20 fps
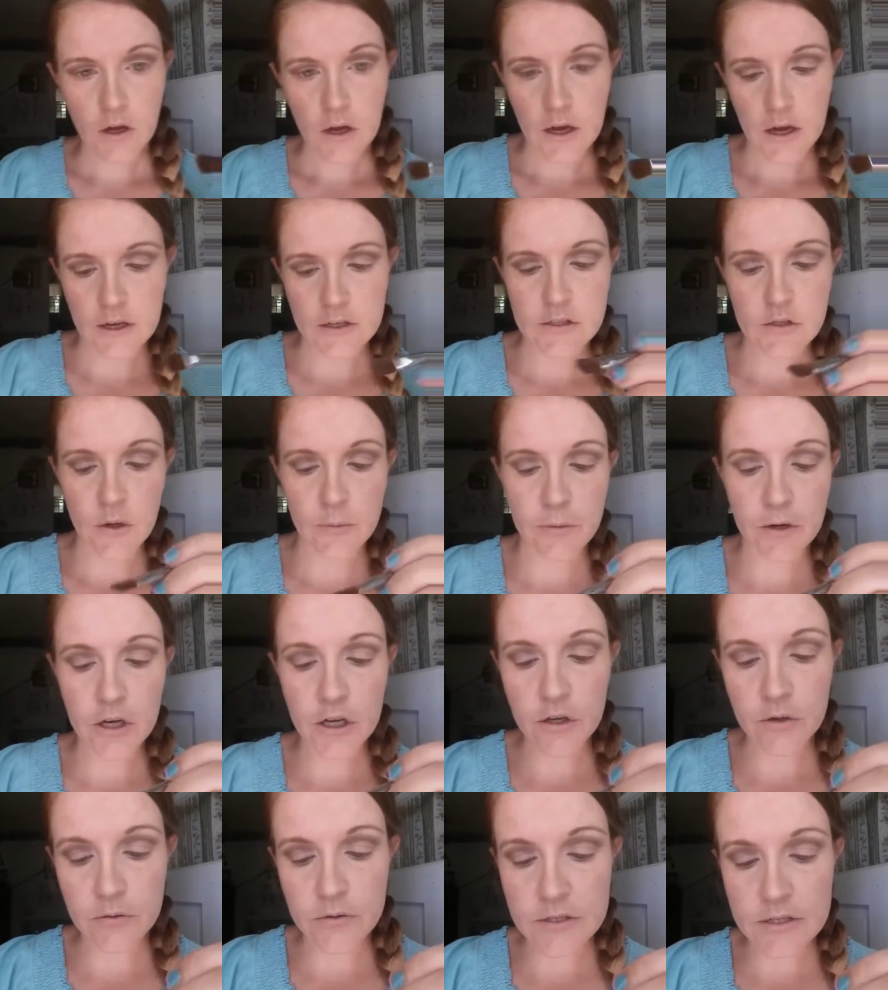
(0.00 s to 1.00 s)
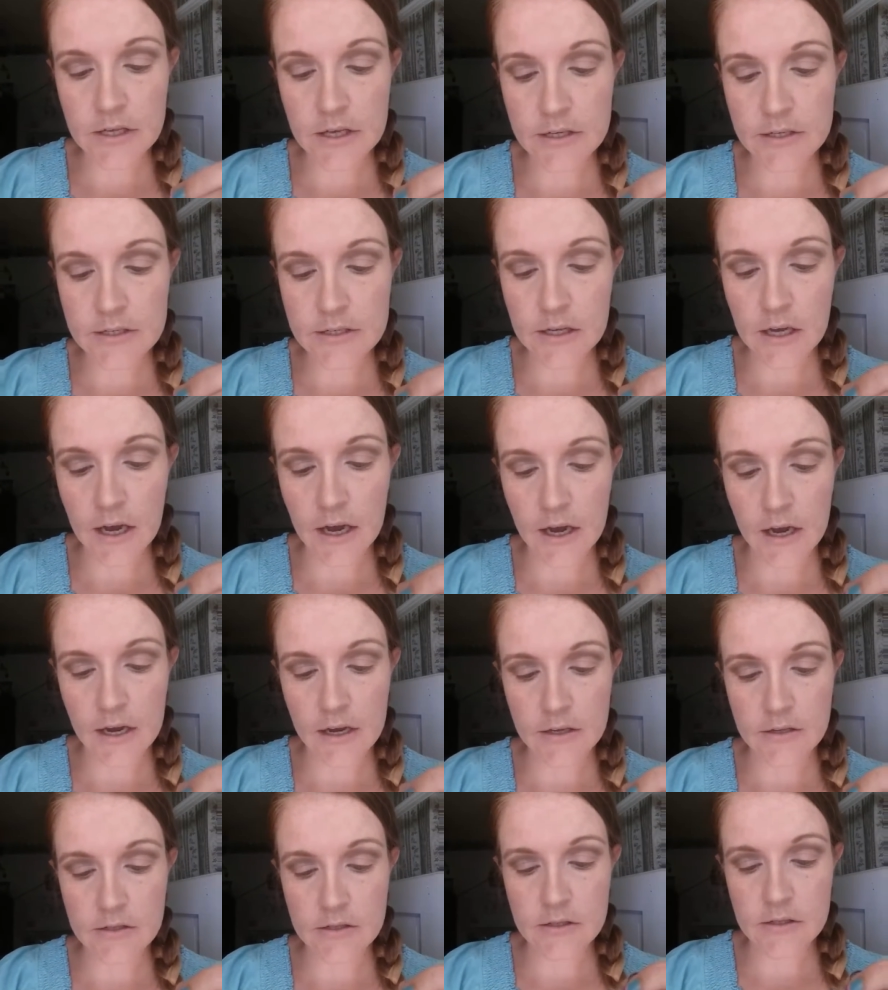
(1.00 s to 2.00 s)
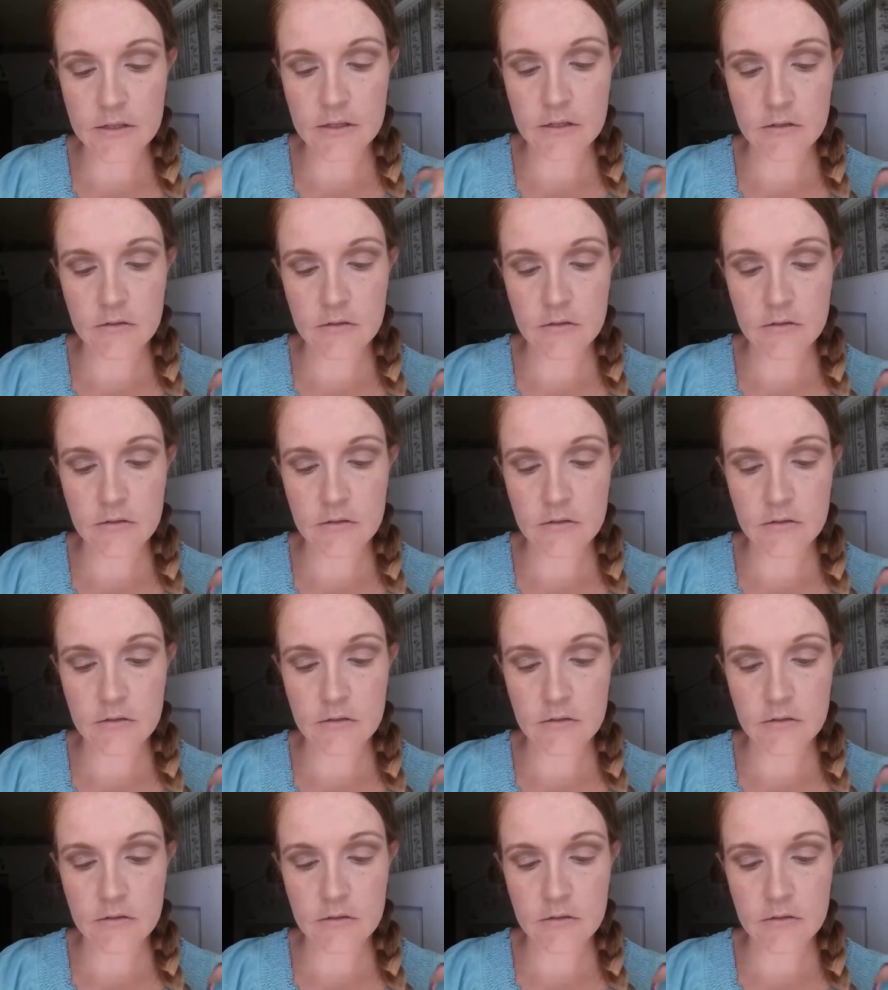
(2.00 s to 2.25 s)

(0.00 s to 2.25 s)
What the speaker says: And so I'm going to use this as